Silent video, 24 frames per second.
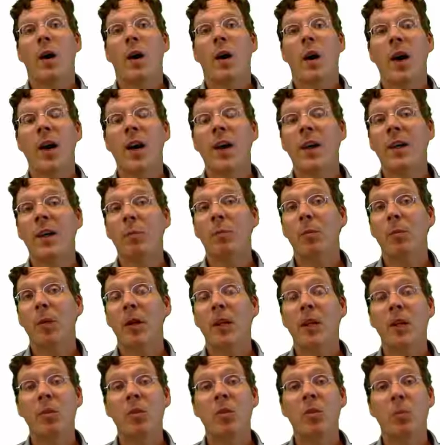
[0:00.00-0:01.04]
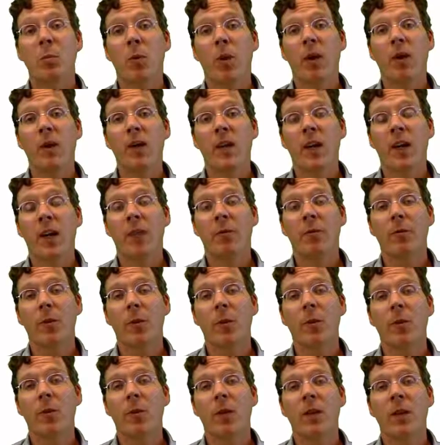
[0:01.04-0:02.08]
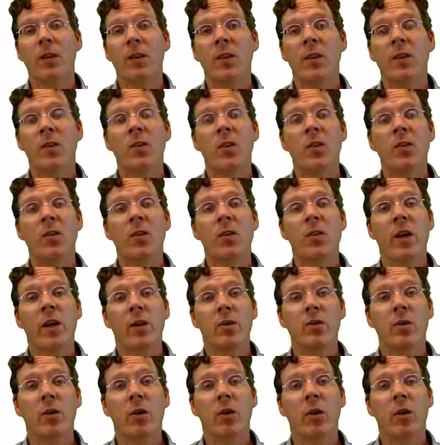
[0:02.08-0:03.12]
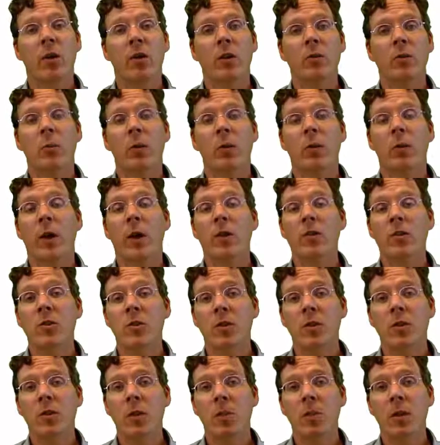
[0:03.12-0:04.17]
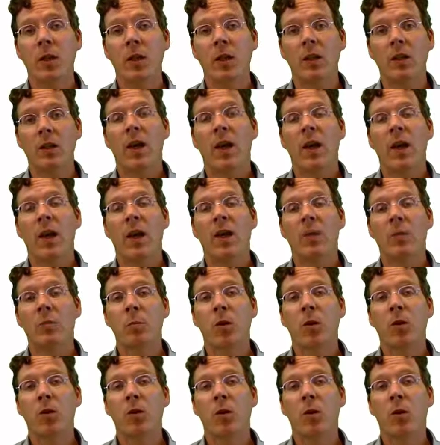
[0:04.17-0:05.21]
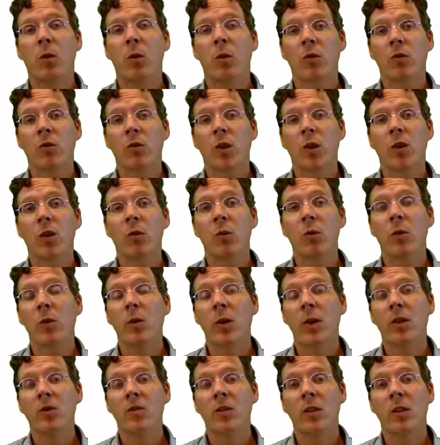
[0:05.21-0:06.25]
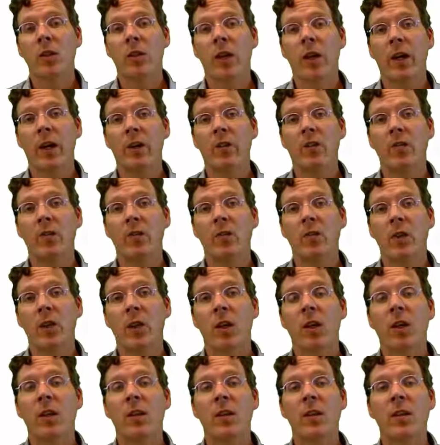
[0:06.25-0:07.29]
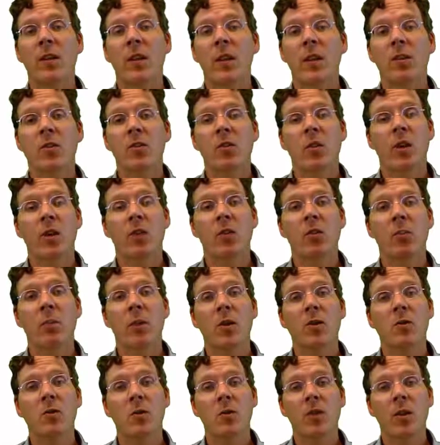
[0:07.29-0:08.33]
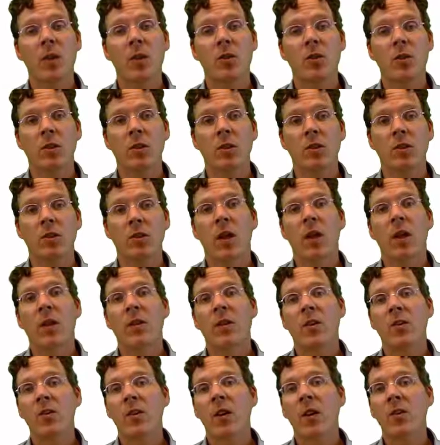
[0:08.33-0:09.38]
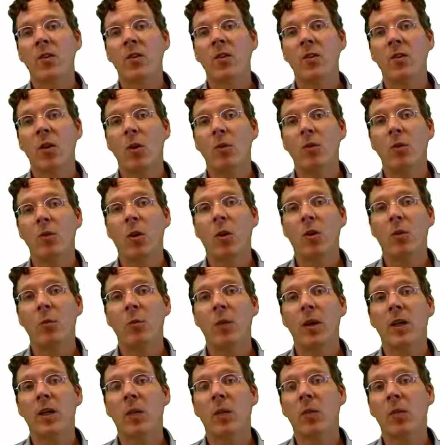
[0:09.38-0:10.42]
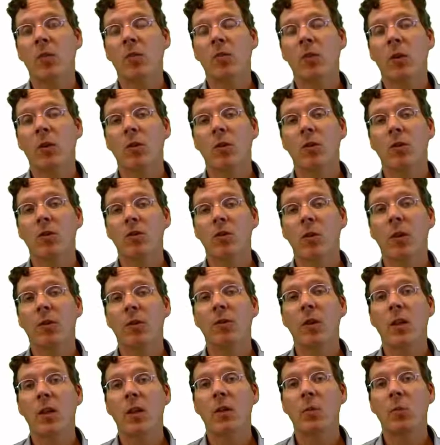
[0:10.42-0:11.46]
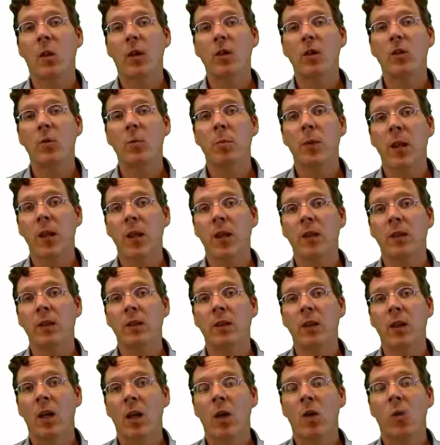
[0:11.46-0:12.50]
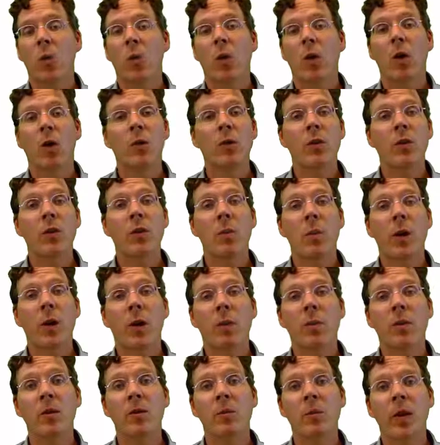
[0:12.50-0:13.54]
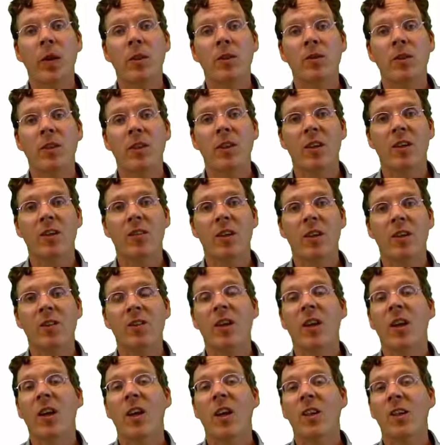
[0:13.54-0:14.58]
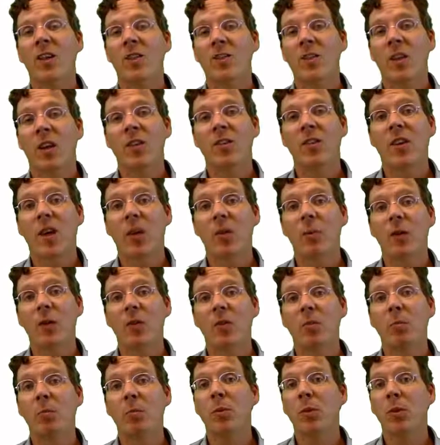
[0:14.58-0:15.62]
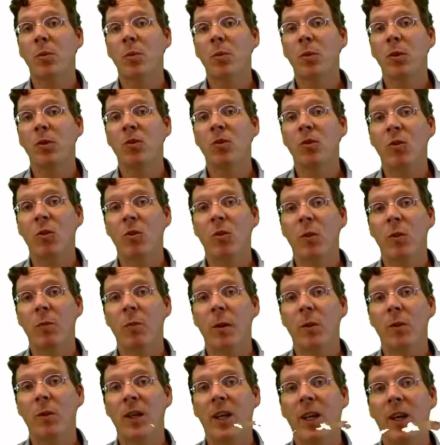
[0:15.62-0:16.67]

Hi, my name is Brian Caffo, and this is a lecture on regression to the mean as part of the Coursera regression class in the data science specialization. This class is co-taught with my co-instructors Jeff Leake and Roger Pang. We're all in the Department of Biostatistics at the Johns Hopkins Bloomberg School of Public